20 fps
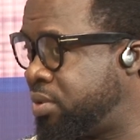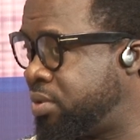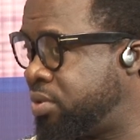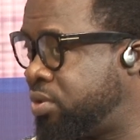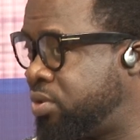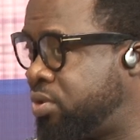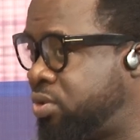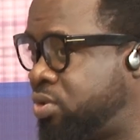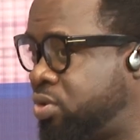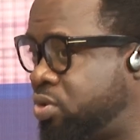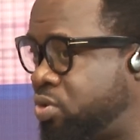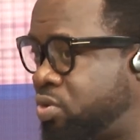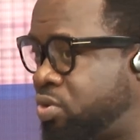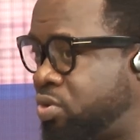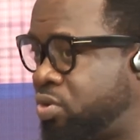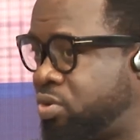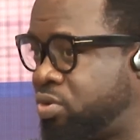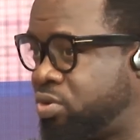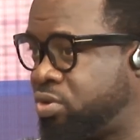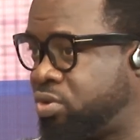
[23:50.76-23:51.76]
to
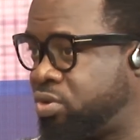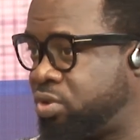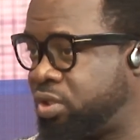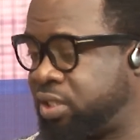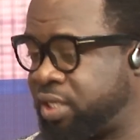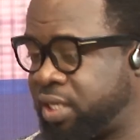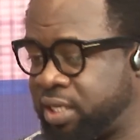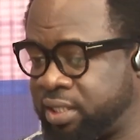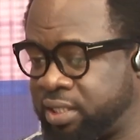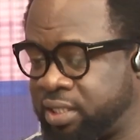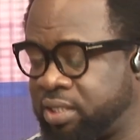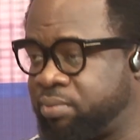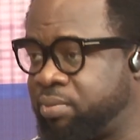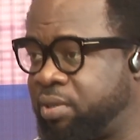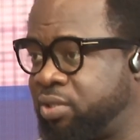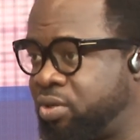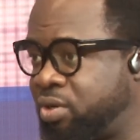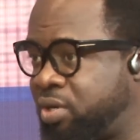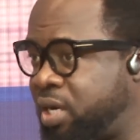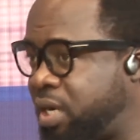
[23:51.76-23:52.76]
say this
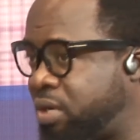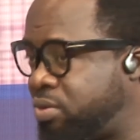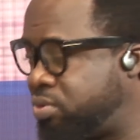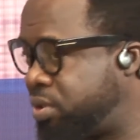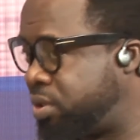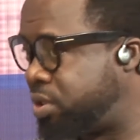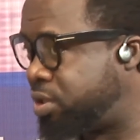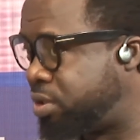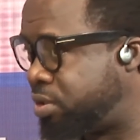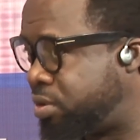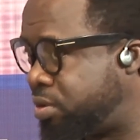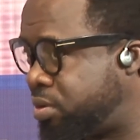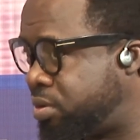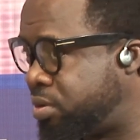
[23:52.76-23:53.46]
place under acquisition.